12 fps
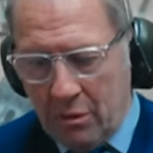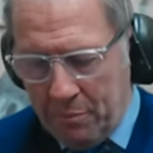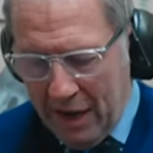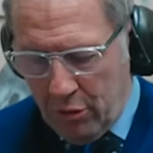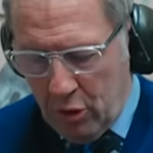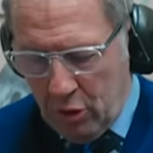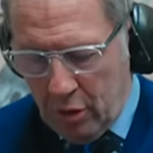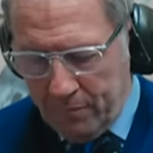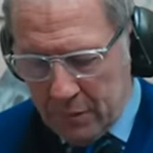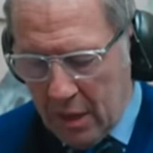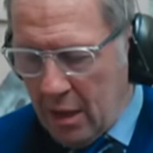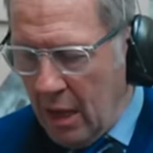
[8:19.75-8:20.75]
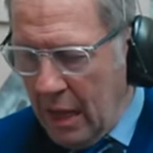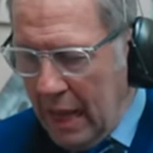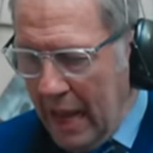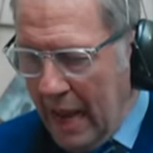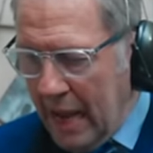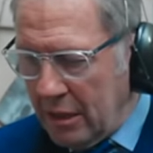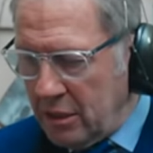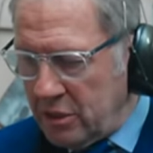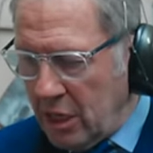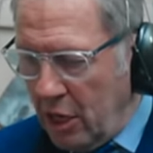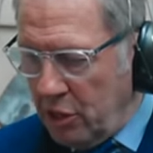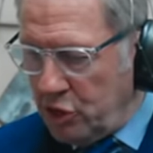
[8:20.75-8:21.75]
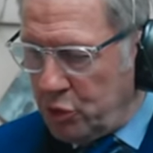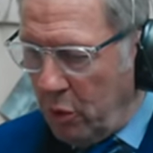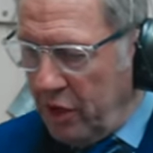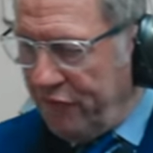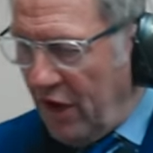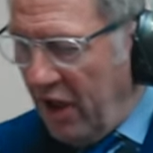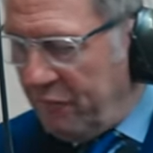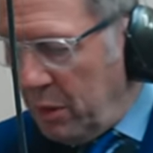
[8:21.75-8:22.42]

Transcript: the barrel, and at 25